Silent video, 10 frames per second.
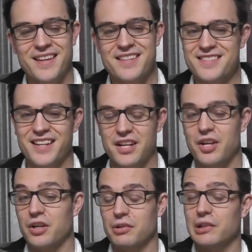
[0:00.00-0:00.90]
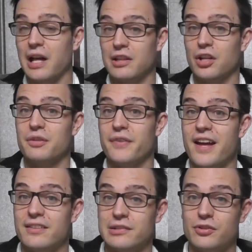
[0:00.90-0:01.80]
It's like it got a lot of
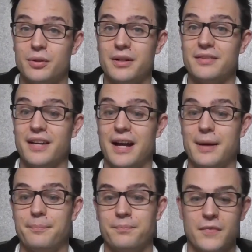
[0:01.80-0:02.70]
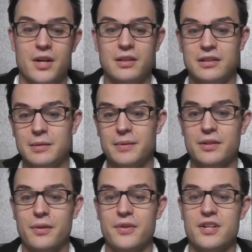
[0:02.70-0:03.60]
handle to it, a little bit
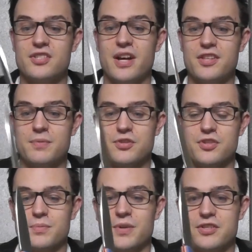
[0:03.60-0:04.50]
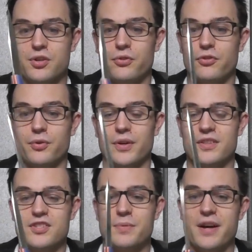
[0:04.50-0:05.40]
on the thinner side. This one's got some nice
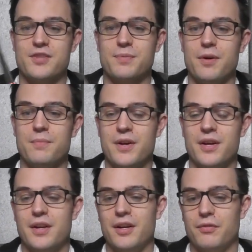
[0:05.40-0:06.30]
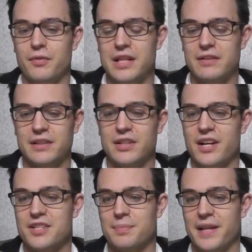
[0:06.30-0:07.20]
contouring this way as well. Really
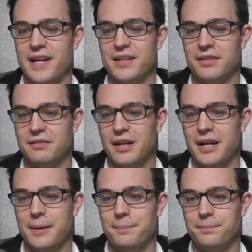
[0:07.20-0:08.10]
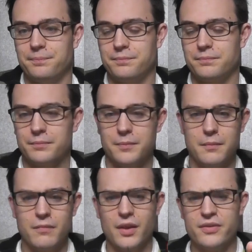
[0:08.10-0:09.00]
nice blade.
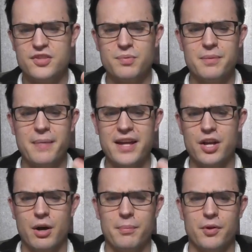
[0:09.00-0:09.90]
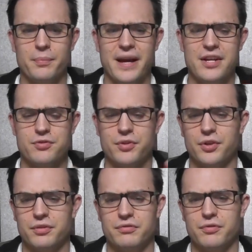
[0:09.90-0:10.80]
This one may go up on
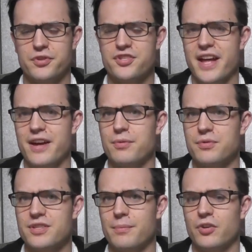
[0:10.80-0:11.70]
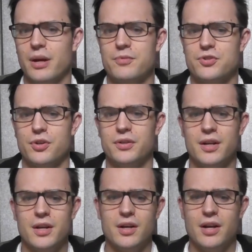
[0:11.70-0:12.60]
Patreon for sale sometime soon.